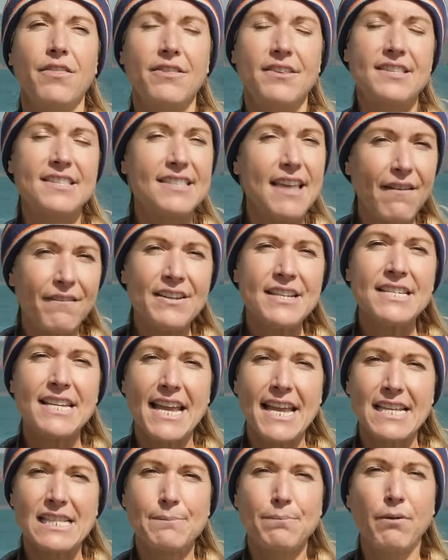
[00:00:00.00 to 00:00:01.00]
7
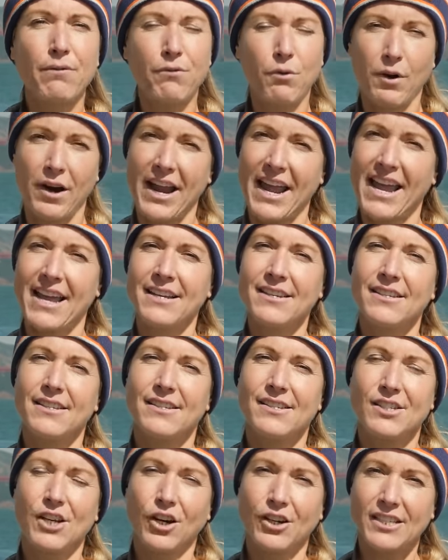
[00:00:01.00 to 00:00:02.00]
days beforehand,
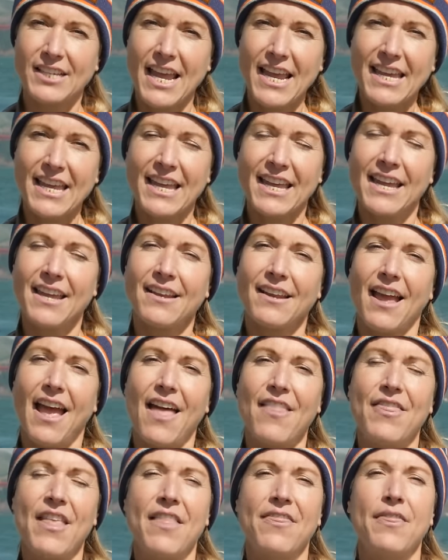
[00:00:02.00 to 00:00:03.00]
start taking it,
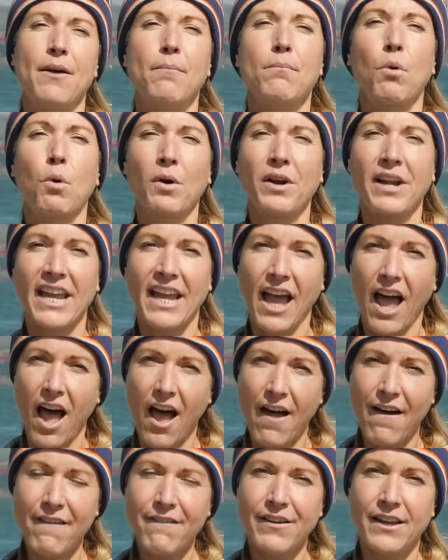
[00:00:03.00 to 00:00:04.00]
and then the morning
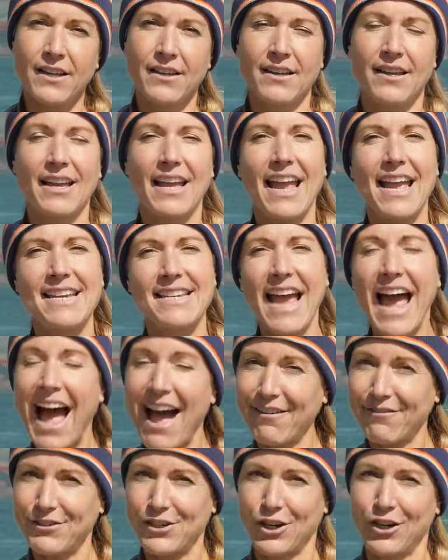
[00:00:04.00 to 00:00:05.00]
of and
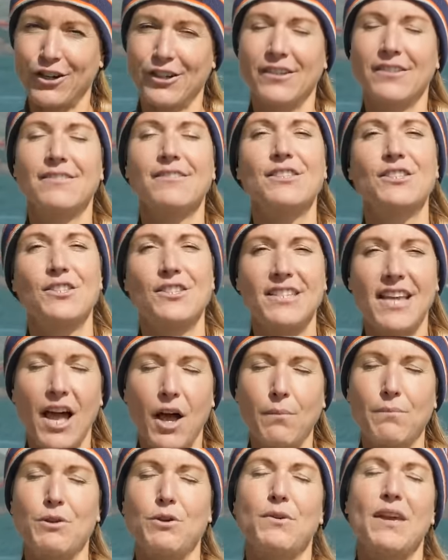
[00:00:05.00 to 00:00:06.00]
after to
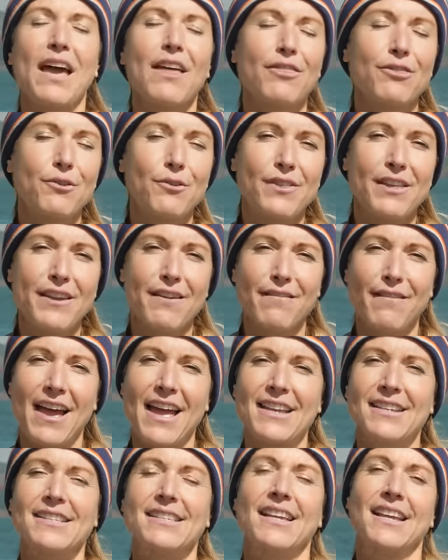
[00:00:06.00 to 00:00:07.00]
help you get through the
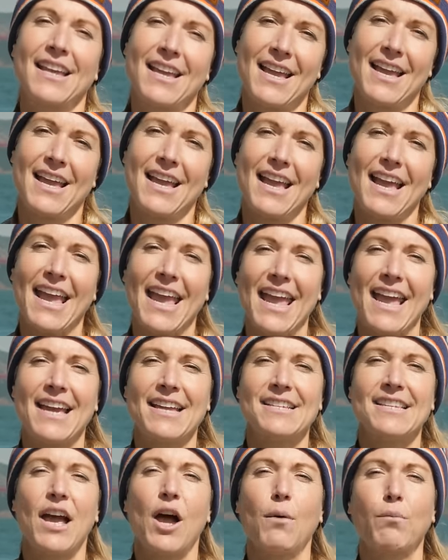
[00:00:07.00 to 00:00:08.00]
event
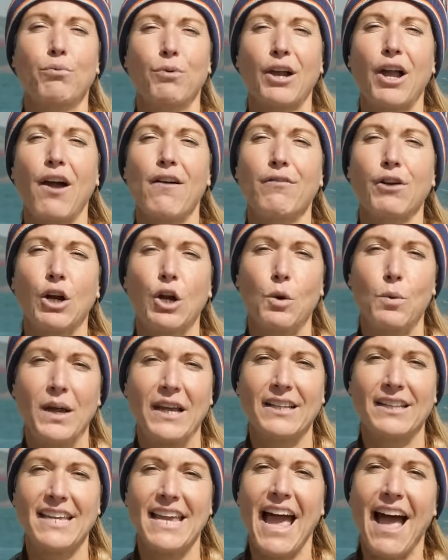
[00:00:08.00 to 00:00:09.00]
and help recover
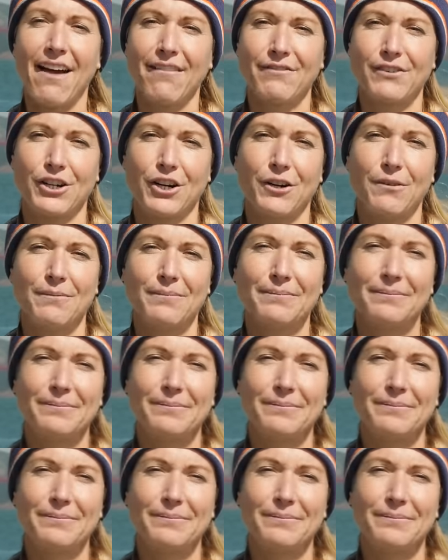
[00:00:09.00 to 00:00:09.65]
quickly after.